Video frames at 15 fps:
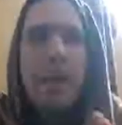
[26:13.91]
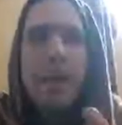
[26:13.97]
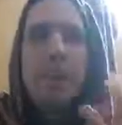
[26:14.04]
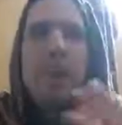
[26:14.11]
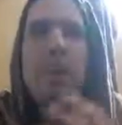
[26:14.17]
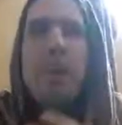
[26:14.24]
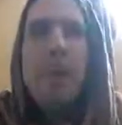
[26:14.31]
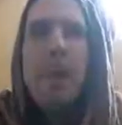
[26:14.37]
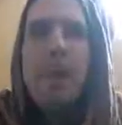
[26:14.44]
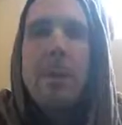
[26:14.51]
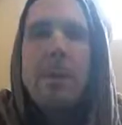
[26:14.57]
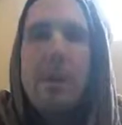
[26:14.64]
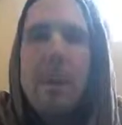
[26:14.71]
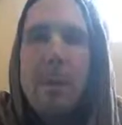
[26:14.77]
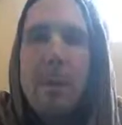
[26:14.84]
do not know
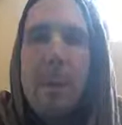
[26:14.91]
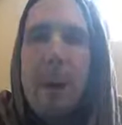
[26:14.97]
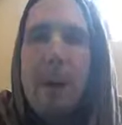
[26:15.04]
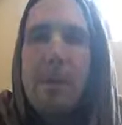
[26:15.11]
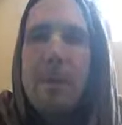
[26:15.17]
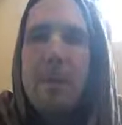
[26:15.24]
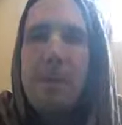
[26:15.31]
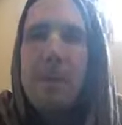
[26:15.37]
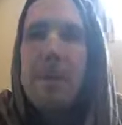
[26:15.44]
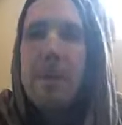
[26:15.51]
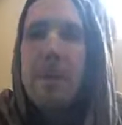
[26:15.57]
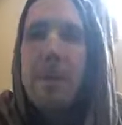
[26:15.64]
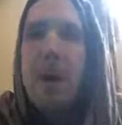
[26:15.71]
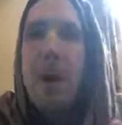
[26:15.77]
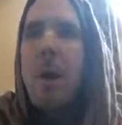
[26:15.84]
anything about
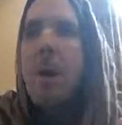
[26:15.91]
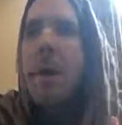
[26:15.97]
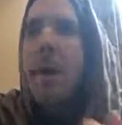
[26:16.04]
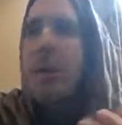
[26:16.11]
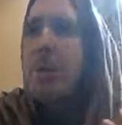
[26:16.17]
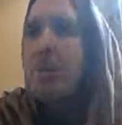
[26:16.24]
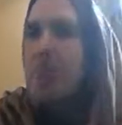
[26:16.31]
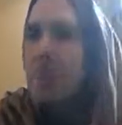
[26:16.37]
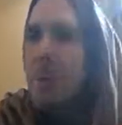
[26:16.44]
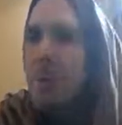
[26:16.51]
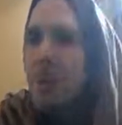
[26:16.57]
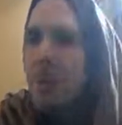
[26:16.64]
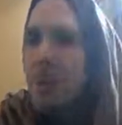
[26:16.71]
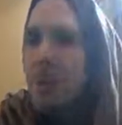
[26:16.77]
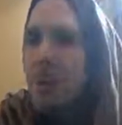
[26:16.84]
car
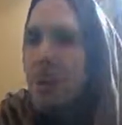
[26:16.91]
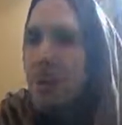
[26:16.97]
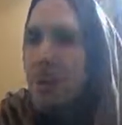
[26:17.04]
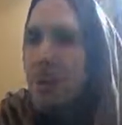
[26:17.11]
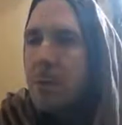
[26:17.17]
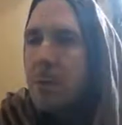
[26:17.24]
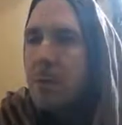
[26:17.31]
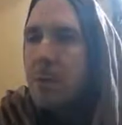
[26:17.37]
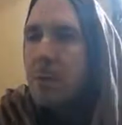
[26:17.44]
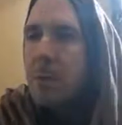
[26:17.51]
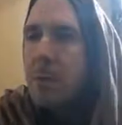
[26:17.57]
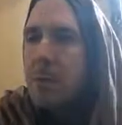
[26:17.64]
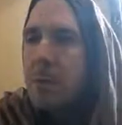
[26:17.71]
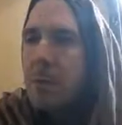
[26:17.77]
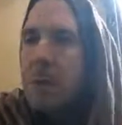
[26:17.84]
engines.
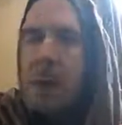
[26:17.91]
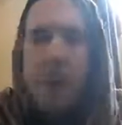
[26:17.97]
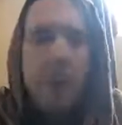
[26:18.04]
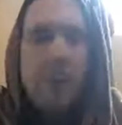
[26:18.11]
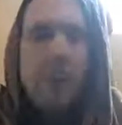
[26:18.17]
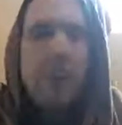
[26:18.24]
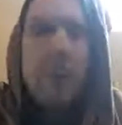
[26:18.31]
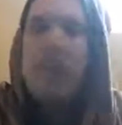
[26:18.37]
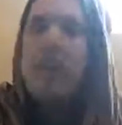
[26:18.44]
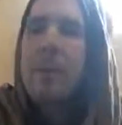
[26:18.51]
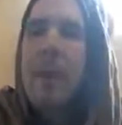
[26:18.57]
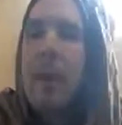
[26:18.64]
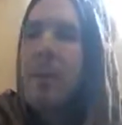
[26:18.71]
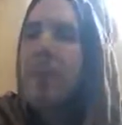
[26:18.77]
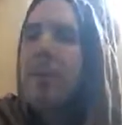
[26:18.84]
I don't know
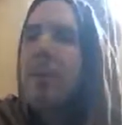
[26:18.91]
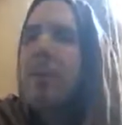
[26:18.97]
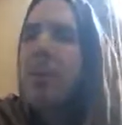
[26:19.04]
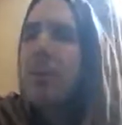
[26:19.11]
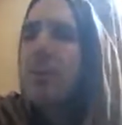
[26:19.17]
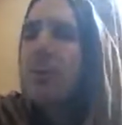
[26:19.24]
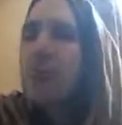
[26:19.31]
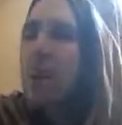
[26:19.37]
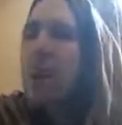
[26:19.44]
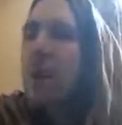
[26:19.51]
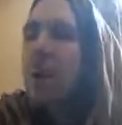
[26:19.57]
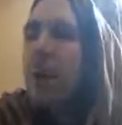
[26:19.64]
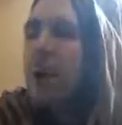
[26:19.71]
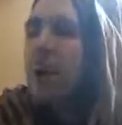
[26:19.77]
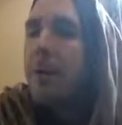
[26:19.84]
anything. I never
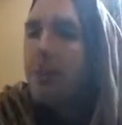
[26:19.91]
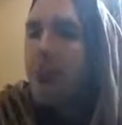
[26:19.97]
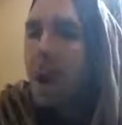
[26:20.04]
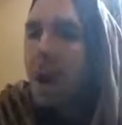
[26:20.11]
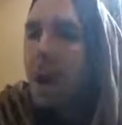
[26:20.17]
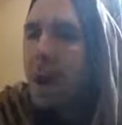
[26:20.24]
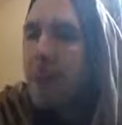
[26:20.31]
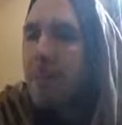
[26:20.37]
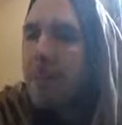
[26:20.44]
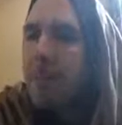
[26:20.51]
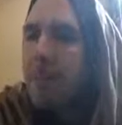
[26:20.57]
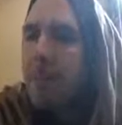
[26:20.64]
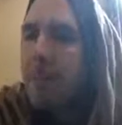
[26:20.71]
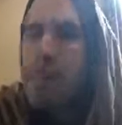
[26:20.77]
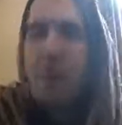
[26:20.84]
drove car in my life.
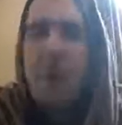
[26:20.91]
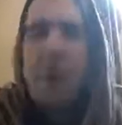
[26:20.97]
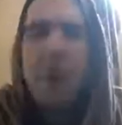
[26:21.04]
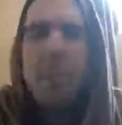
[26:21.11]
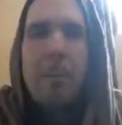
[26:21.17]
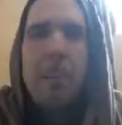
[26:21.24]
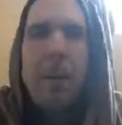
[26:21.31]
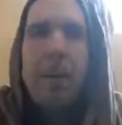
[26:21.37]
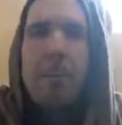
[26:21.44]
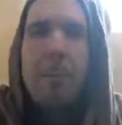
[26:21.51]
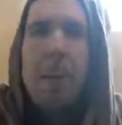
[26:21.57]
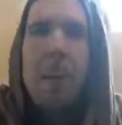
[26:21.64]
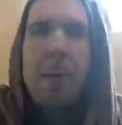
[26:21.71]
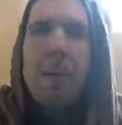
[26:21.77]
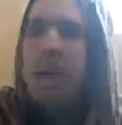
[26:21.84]
If a car breaks
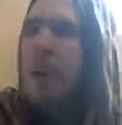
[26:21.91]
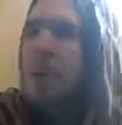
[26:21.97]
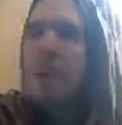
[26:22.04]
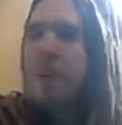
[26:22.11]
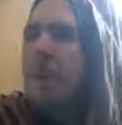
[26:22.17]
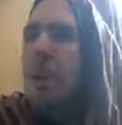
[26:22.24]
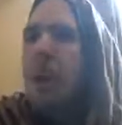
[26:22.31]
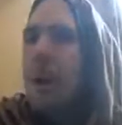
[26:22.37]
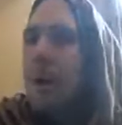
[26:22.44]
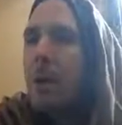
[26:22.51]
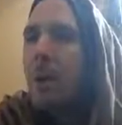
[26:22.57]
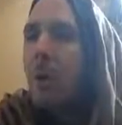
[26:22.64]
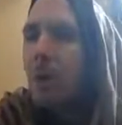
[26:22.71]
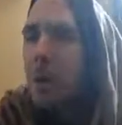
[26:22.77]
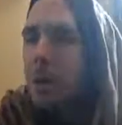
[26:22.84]
down, I don't
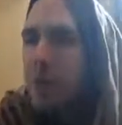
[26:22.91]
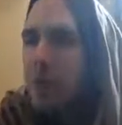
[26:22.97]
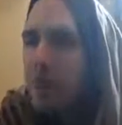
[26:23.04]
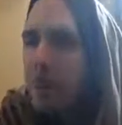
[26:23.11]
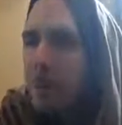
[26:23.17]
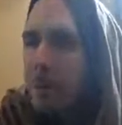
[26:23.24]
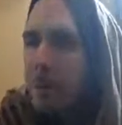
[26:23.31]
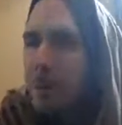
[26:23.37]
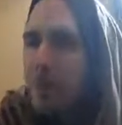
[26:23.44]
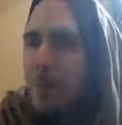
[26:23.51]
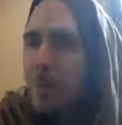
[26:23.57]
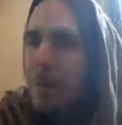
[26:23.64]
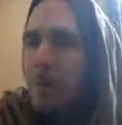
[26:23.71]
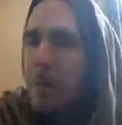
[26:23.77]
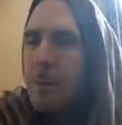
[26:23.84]
know what to do.
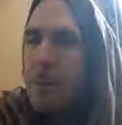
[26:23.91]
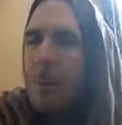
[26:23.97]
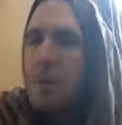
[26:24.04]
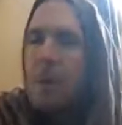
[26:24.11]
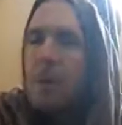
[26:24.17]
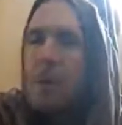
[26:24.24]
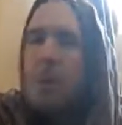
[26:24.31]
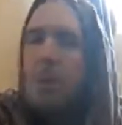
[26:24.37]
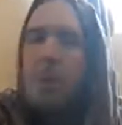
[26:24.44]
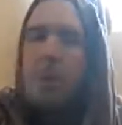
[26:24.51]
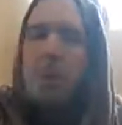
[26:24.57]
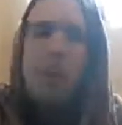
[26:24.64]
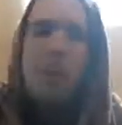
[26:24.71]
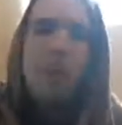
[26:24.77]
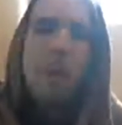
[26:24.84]

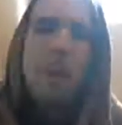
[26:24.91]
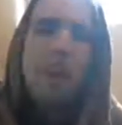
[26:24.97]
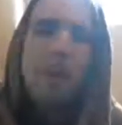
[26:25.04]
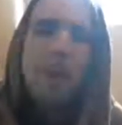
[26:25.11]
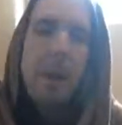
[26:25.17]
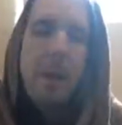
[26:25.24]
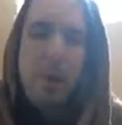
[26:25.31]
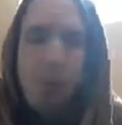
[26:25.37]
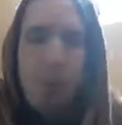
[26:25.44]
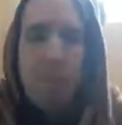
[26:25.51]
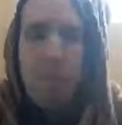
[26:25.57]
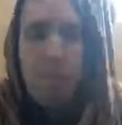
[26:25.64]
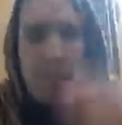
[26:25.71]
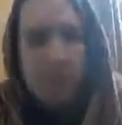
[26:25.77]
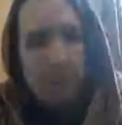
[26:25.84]
So let's say I
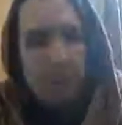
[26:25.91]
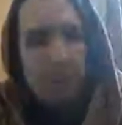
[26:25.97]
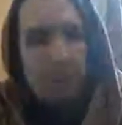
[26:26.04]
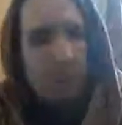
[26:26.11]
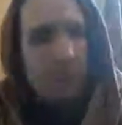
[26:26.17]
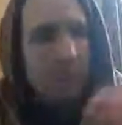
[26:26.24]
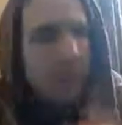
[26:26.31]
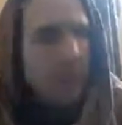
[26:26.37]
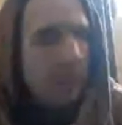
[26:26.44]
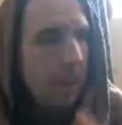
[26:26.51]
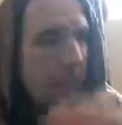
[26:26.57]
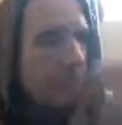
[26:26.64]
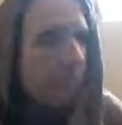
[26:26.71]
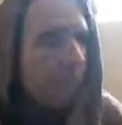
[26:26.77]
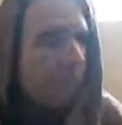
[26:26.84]
open
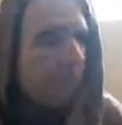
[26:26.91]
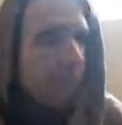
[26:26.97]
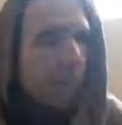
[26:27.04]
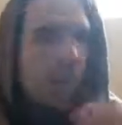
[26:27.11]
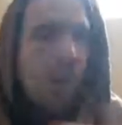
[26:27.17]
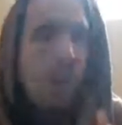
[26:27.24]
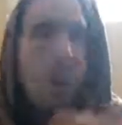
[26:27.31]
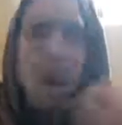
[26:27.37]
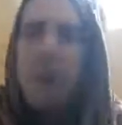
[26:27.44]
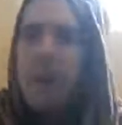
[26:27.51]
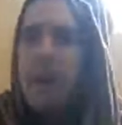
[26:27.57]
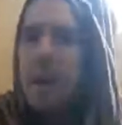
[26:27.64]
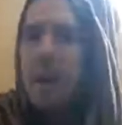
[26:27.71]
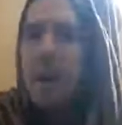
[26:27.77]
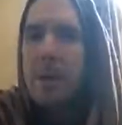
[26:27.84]
the car
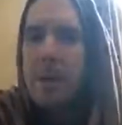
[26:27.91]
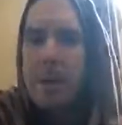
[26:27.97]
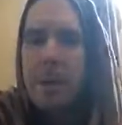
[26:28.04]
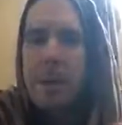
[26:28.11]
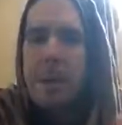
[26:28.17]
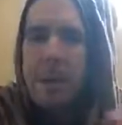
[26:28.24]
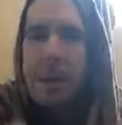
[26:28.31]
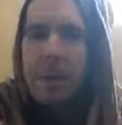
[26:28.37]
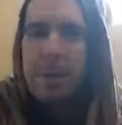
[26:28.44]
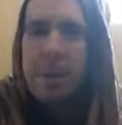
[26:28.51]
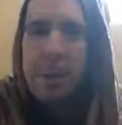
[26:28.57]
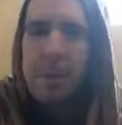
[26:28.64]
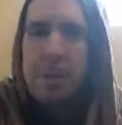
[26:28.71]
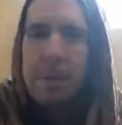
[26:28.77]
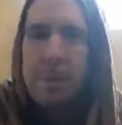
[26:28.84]
and I see the engine.